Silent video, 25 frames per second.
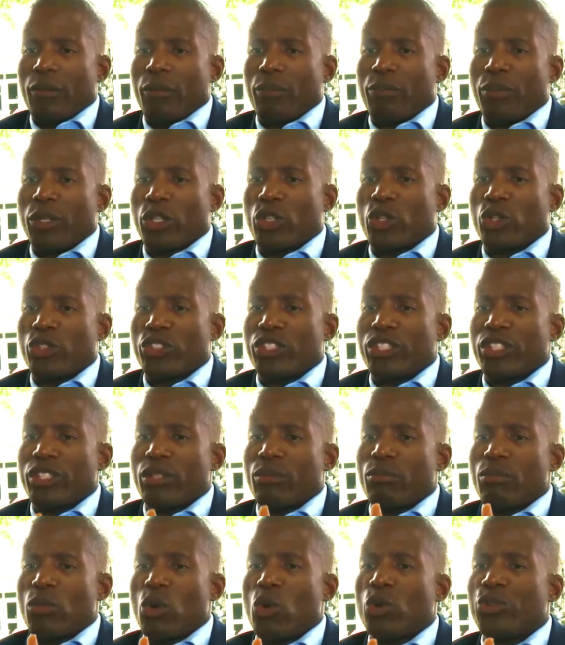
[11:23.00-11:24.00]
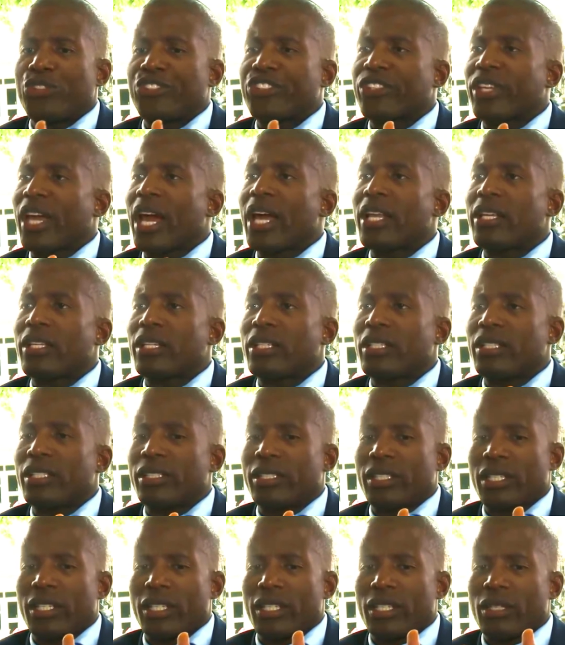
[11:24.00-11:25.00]
Because in the most
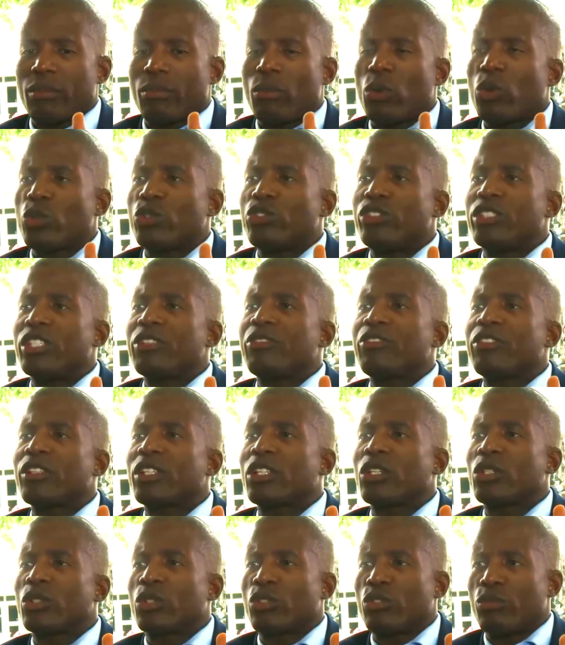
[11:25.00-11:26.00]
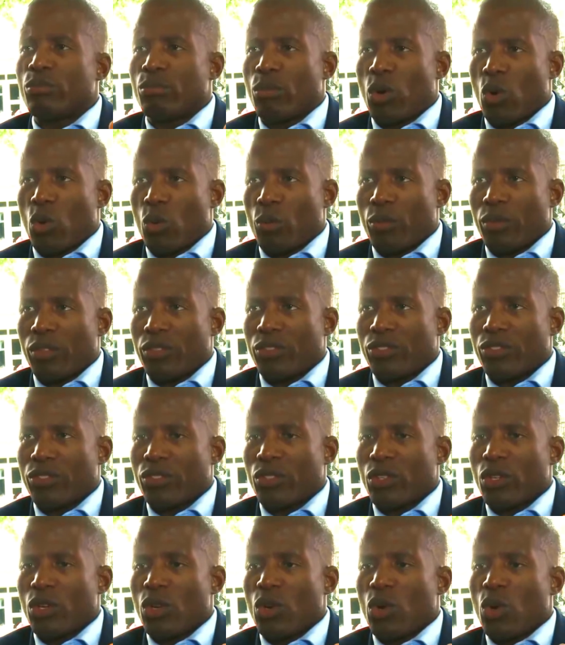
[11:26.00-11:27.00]
scandalous and in the most difficult of moments,
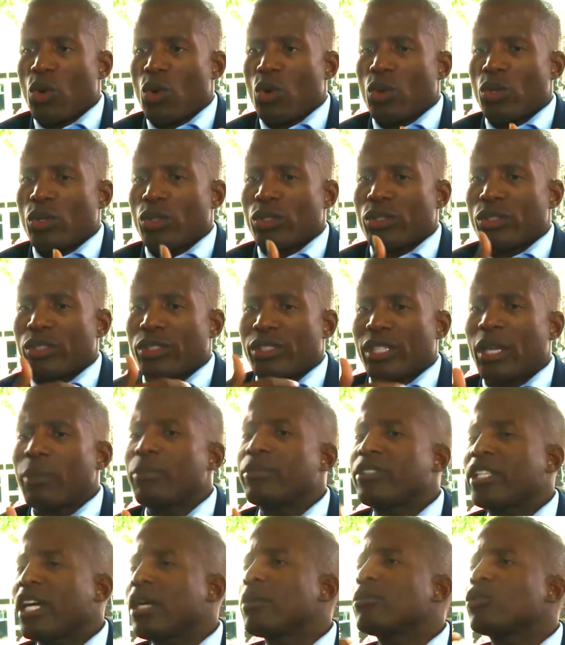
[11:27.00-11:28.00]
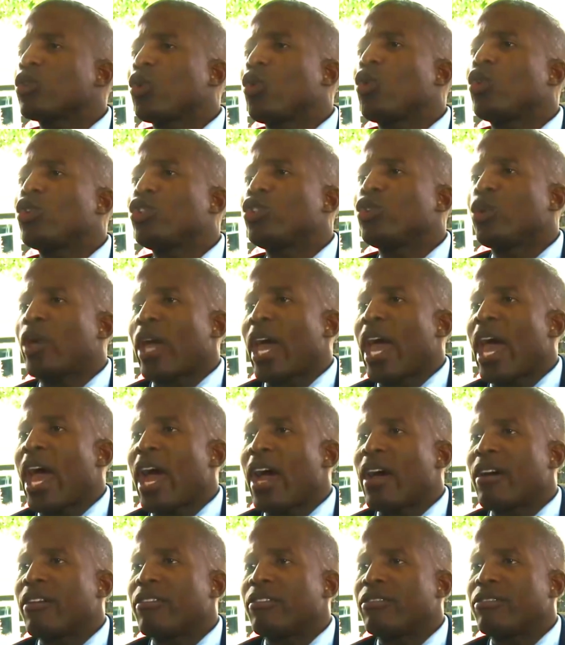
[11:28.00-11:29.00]
sometimes all you
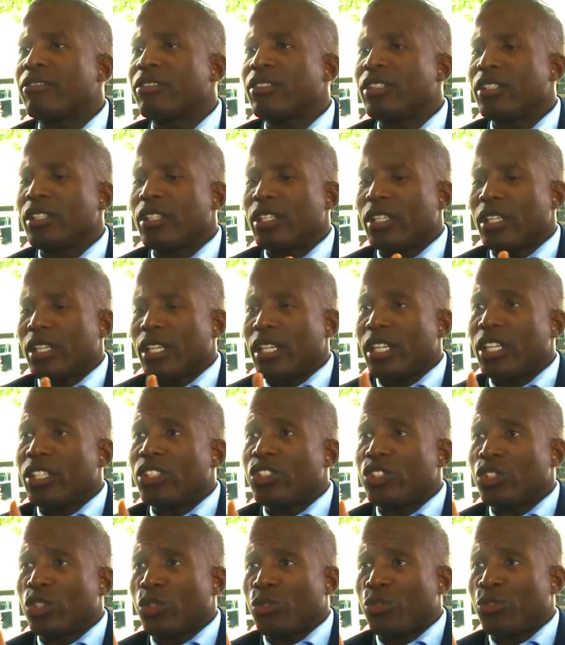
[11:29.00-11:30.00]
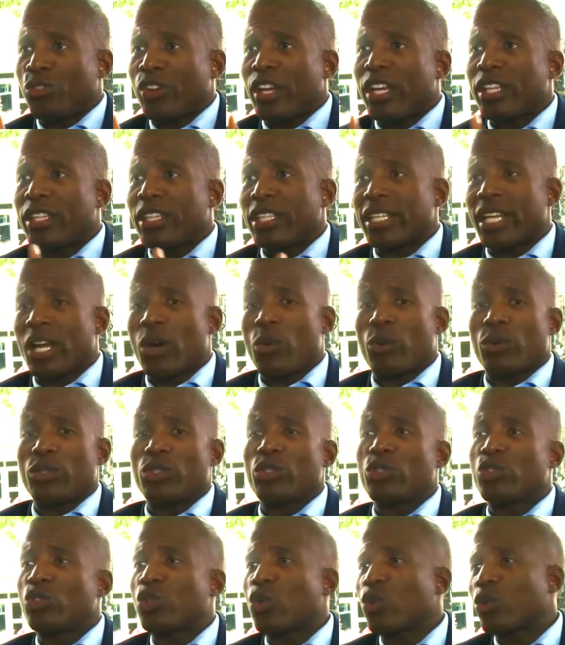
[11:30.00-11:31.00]
have is your faith. And now when
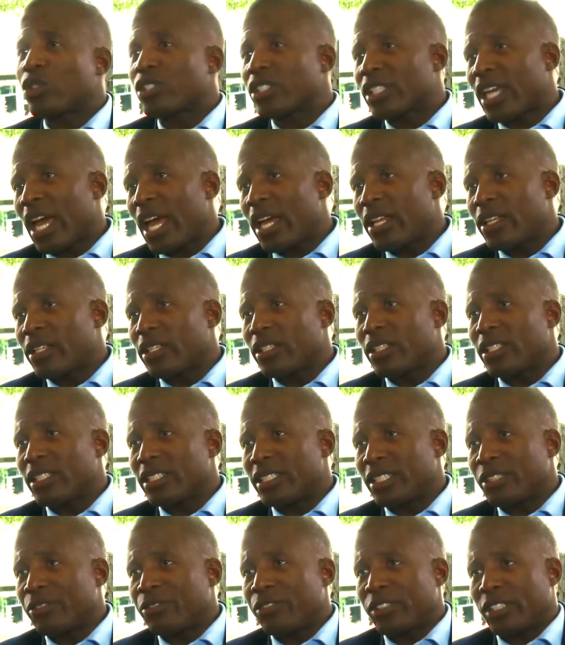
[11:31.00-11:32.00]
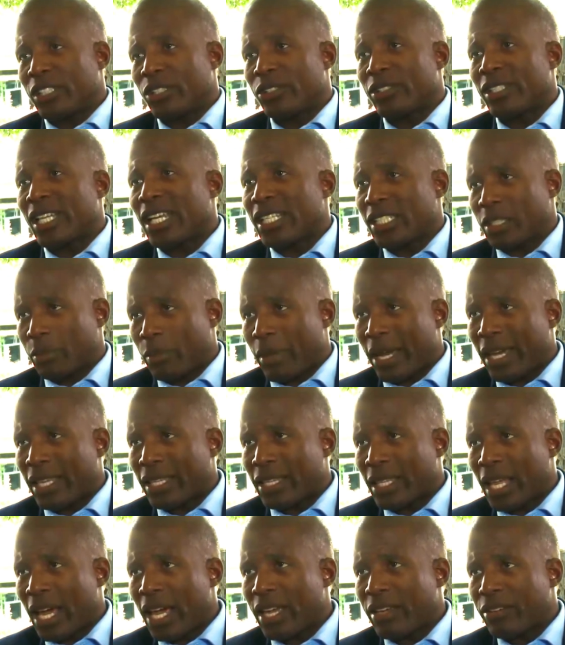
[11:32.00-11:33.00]
you talk scandal and difficult, that's my
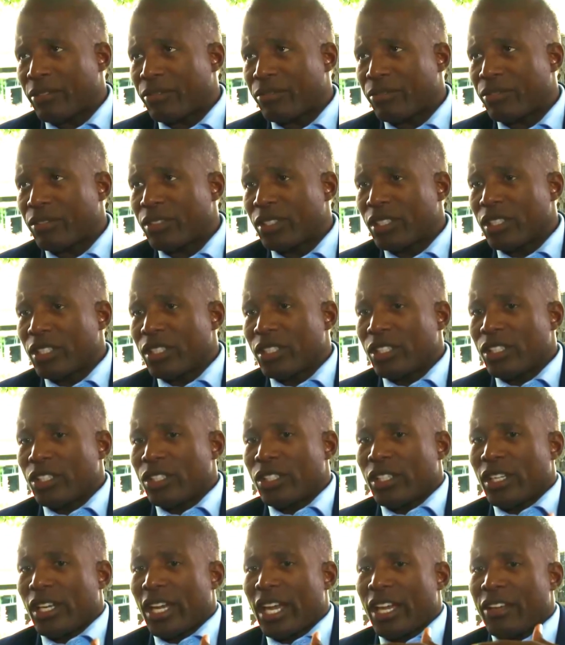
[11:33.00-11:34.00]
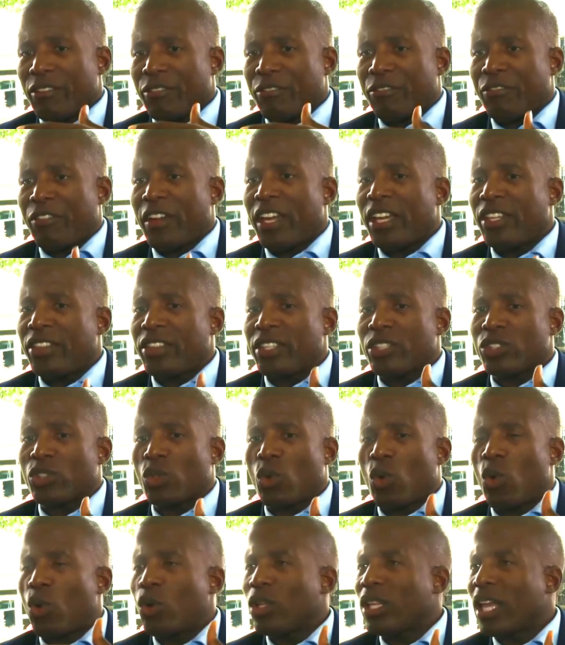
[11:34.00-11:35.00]
life. And faith is
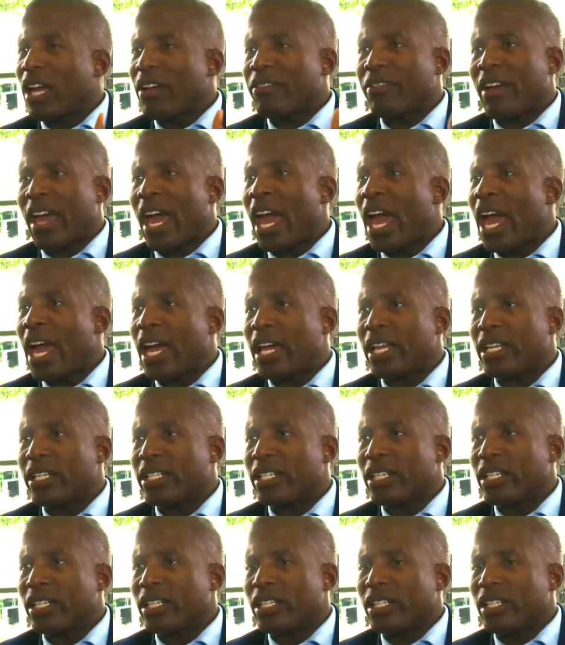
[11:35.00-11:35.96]
all I've had.